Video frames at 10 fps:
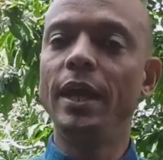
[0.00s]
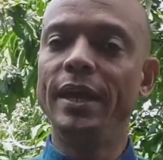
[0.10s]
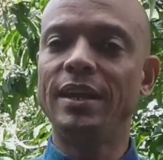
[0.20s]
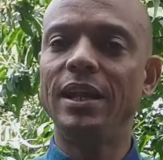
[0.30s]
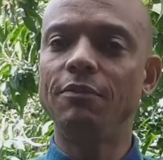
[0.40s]

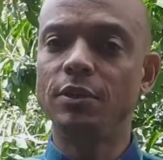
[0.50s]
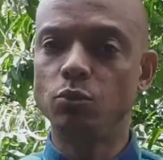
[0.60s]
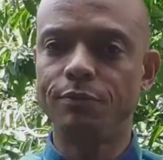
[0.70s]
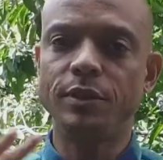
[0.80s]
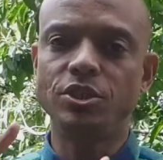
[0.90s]

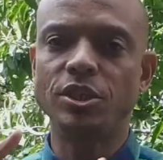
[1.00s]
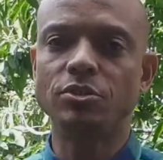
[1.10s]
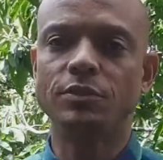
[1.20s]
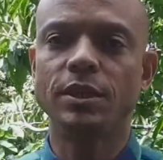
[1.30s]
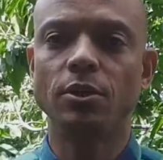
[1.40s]
irrelevant with the
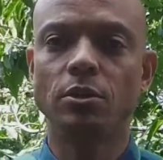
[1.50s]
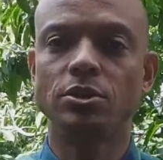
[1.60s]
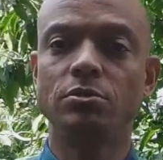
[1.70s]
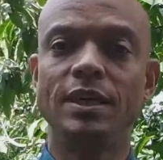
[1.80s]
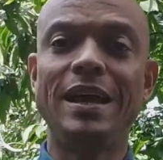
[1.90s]
change of
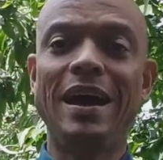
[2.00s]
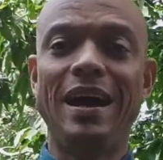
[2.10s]
technology, right?